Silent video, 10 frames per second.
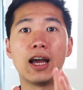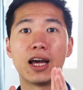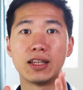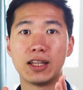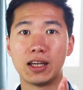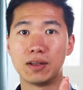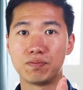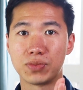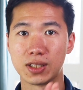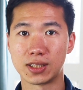and
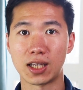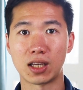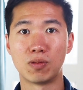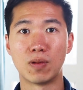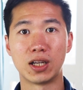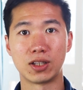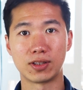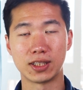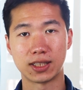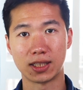then in the second one you
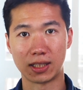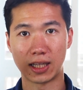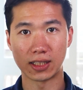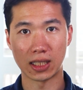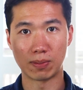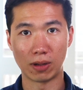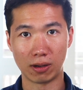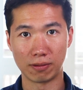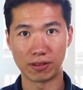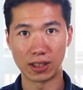can see that some
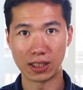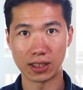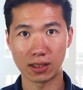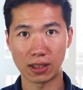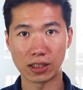of these